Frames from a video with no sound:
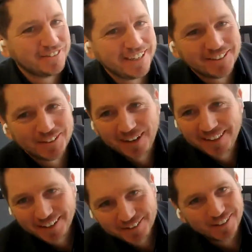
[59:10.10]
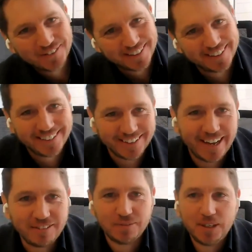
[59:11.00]
sort of takes the breath out of someone to hear
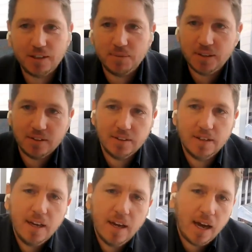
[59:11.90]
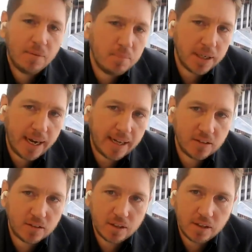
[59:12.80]
that from another person. Um, but
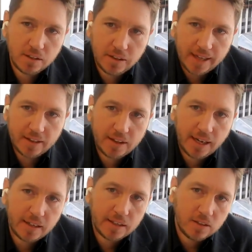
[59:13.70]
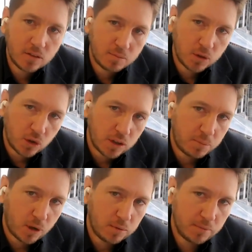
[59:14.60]
as uh, that that is sort of the
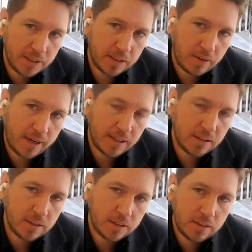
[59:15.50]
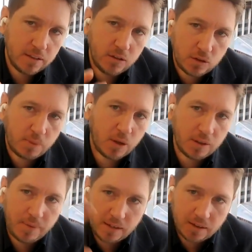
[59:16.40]
problem here, right? In that you spoke
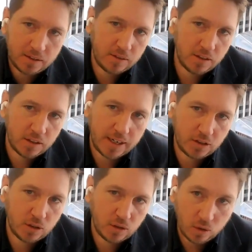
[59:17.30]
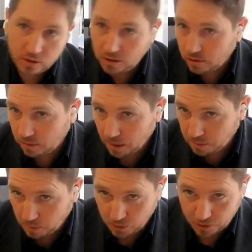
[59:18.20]
about these international laws that talk
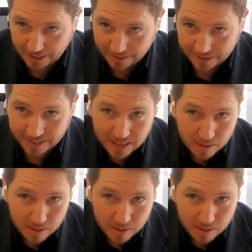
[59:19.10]
about proportionality,